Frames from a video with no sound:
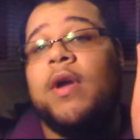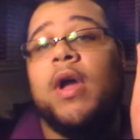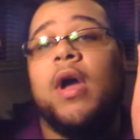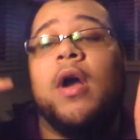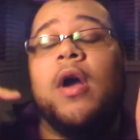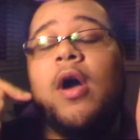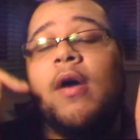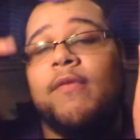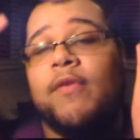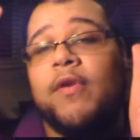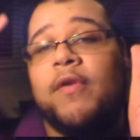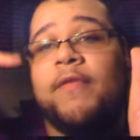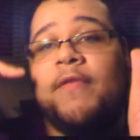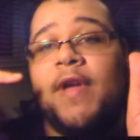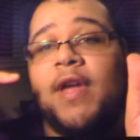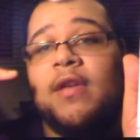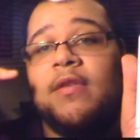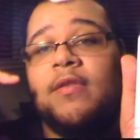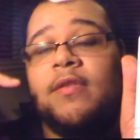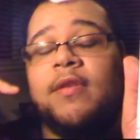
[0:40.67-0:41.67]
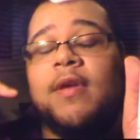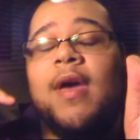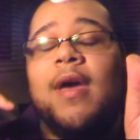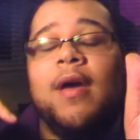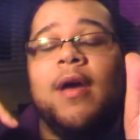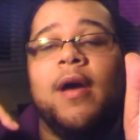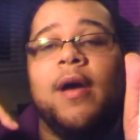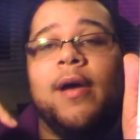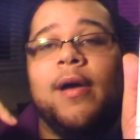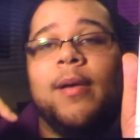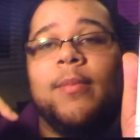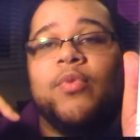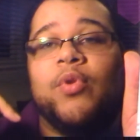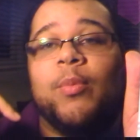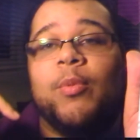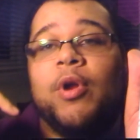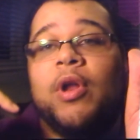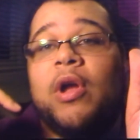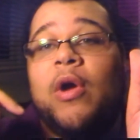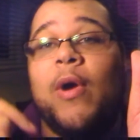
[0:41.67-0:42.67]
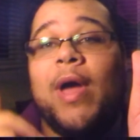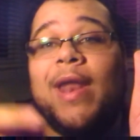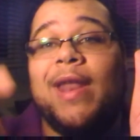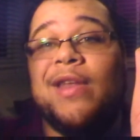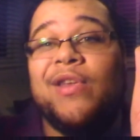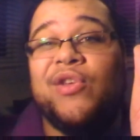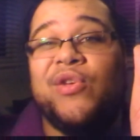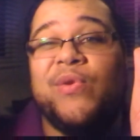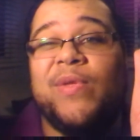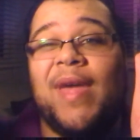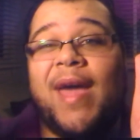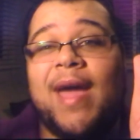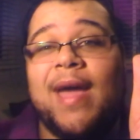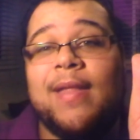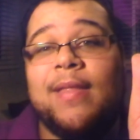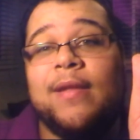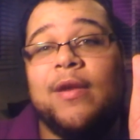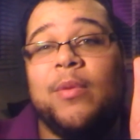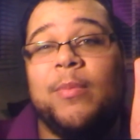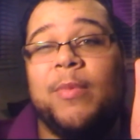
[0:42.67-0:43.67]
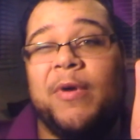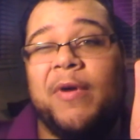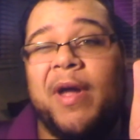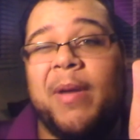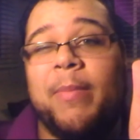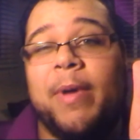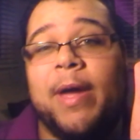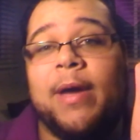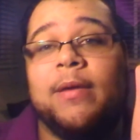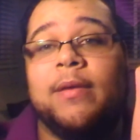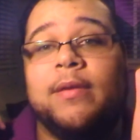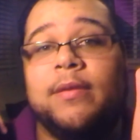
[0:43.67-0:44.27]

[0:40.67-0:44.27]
the gunk off of your face. So I'm going to go ahead and do that, and then I'll be right back.